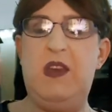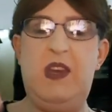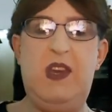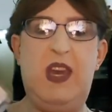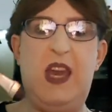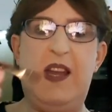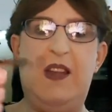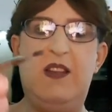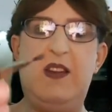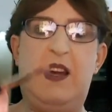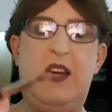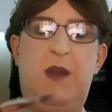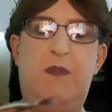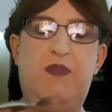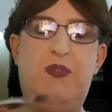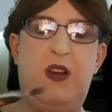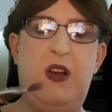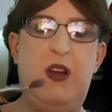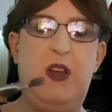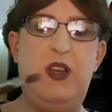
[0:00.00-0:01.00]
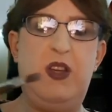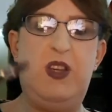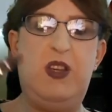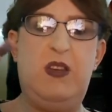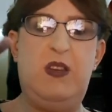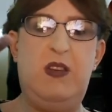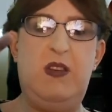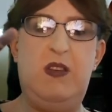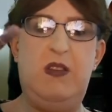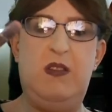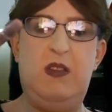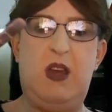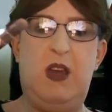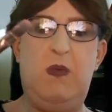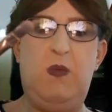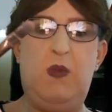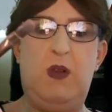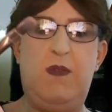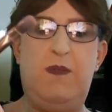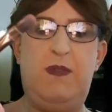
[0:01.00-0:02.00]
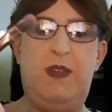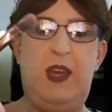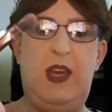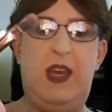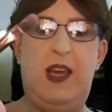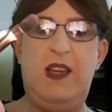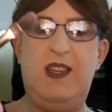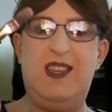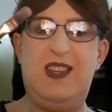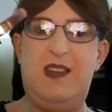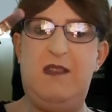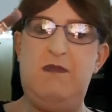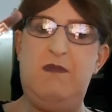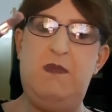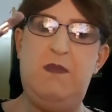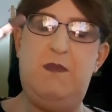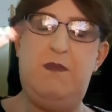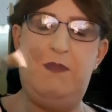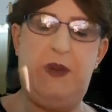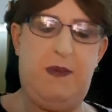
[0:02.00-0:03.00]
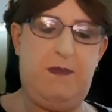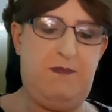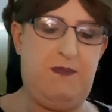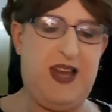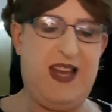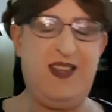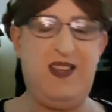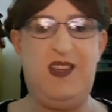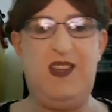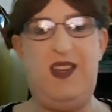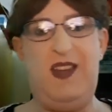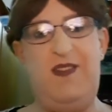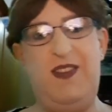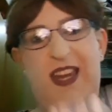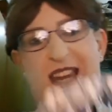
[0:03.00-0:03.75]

get a tiny brush like one of these, but better if you